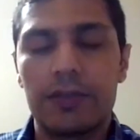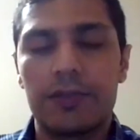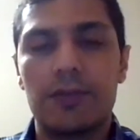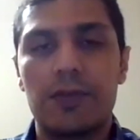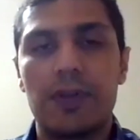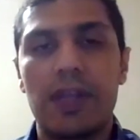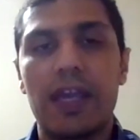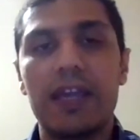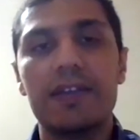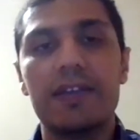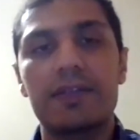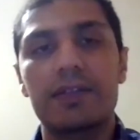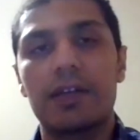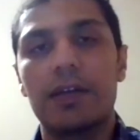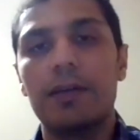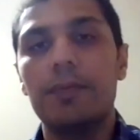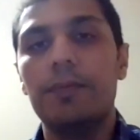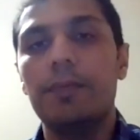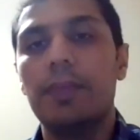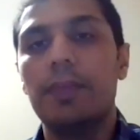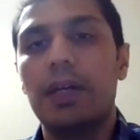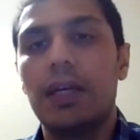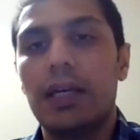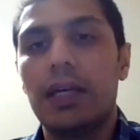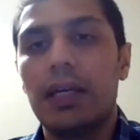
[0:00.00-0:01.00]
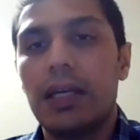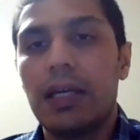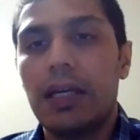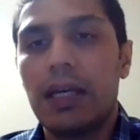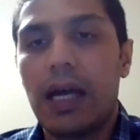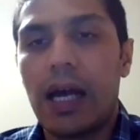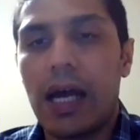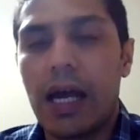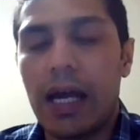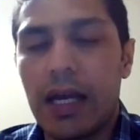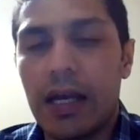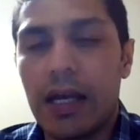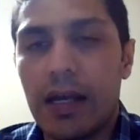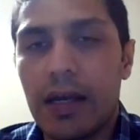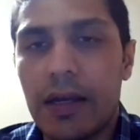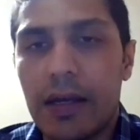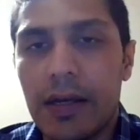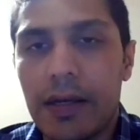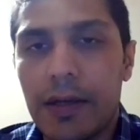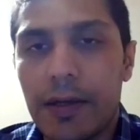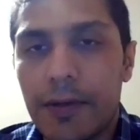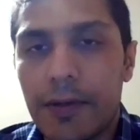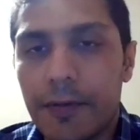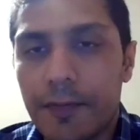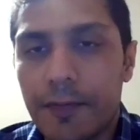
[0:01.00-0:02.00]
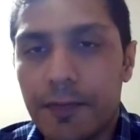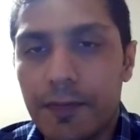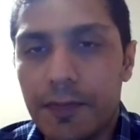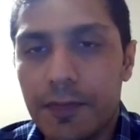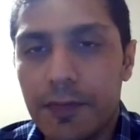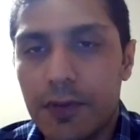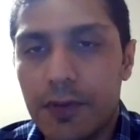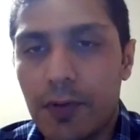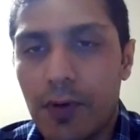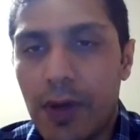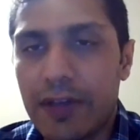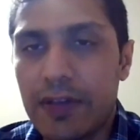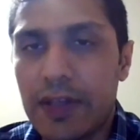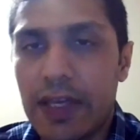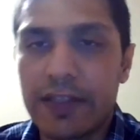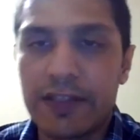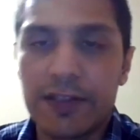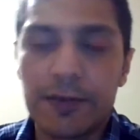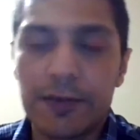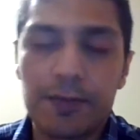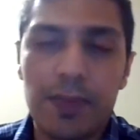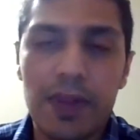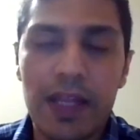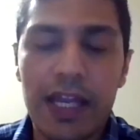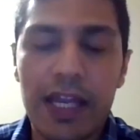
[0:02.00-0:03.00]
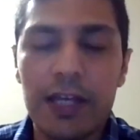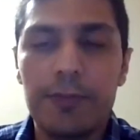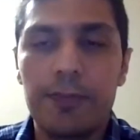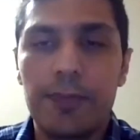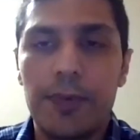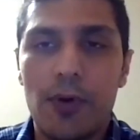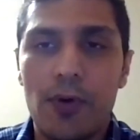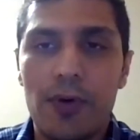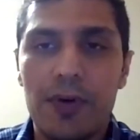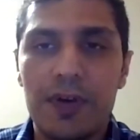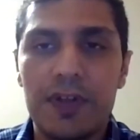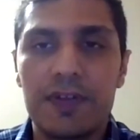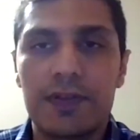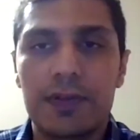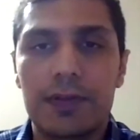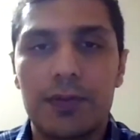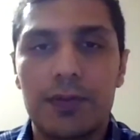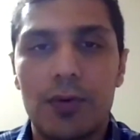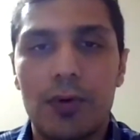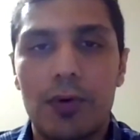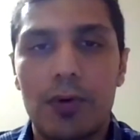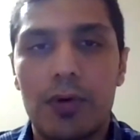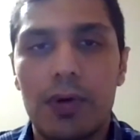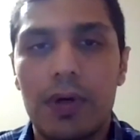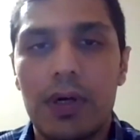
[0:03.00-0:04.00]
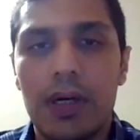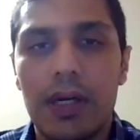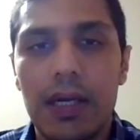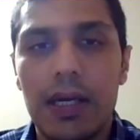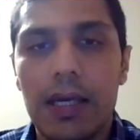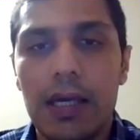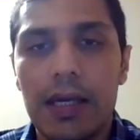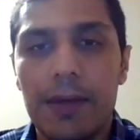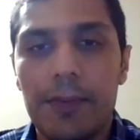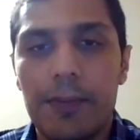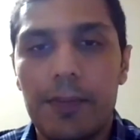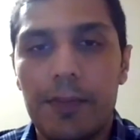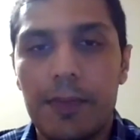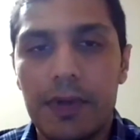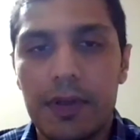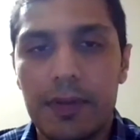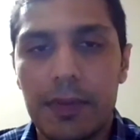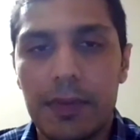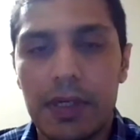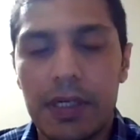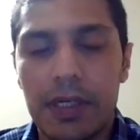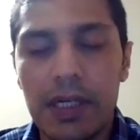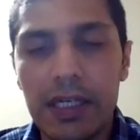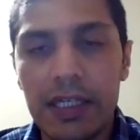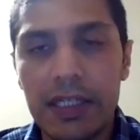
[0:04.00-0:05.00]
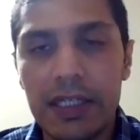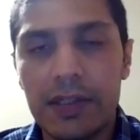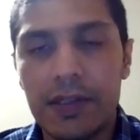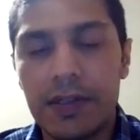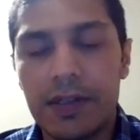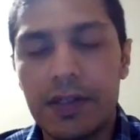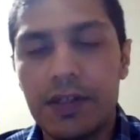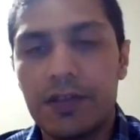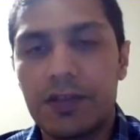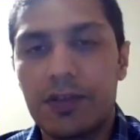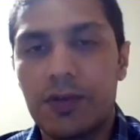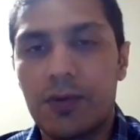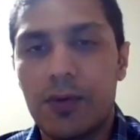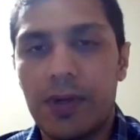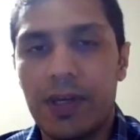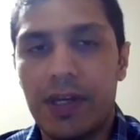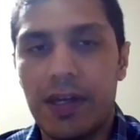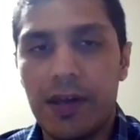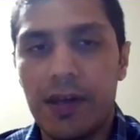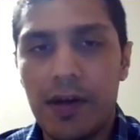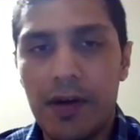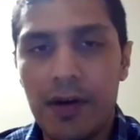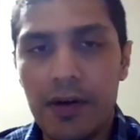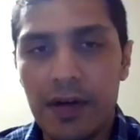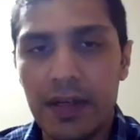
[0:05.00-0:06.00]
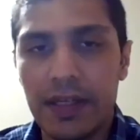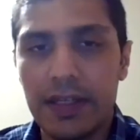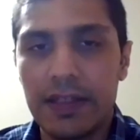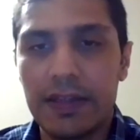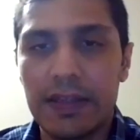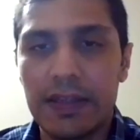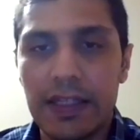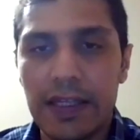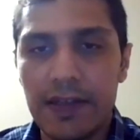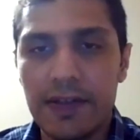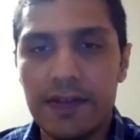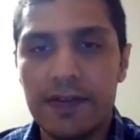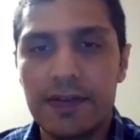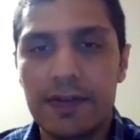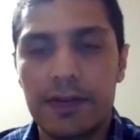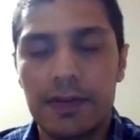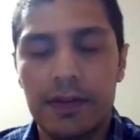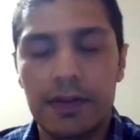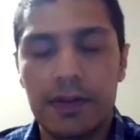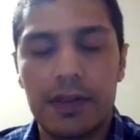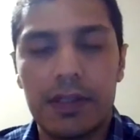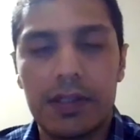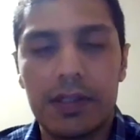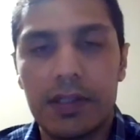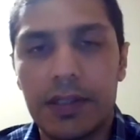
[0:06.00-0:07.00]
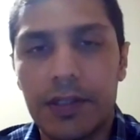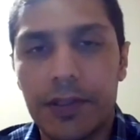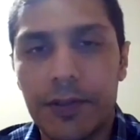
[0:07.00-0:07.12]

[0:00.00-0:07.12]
So next up, so as I explained purity score earlier, so here in this